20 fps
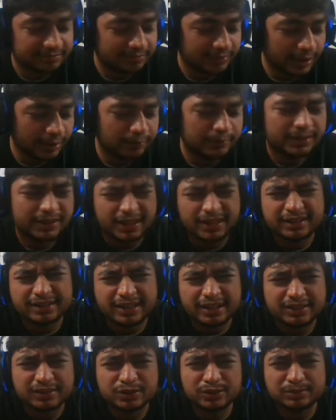I mean, yeah,
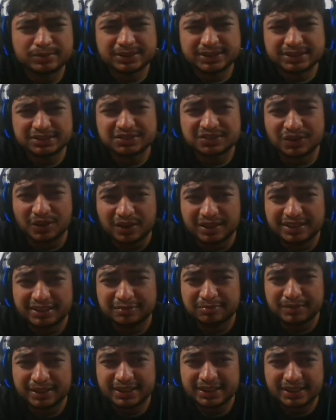Darth Goblin is not
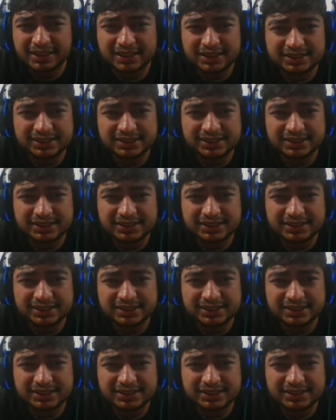in meta